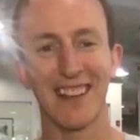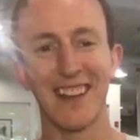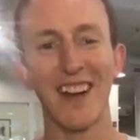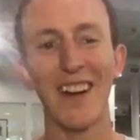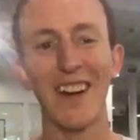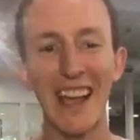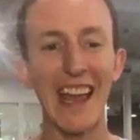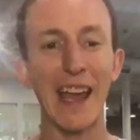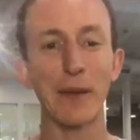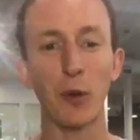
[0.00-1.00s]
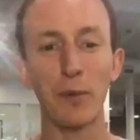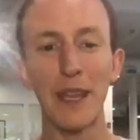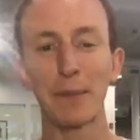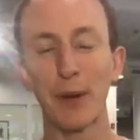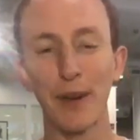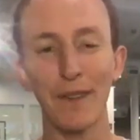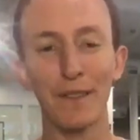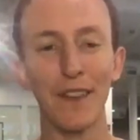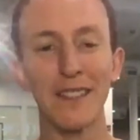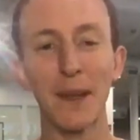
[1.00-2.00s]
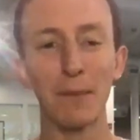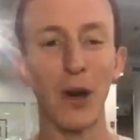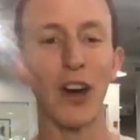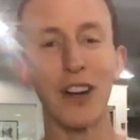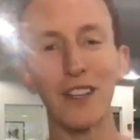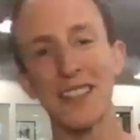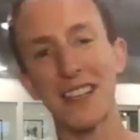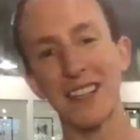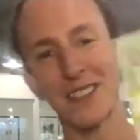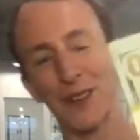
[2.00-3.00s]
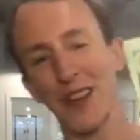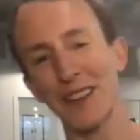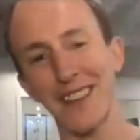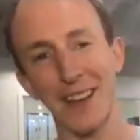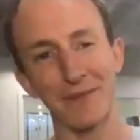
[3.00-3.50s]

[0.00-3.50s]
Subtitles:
All right. And will people visit Mars in your lifetime?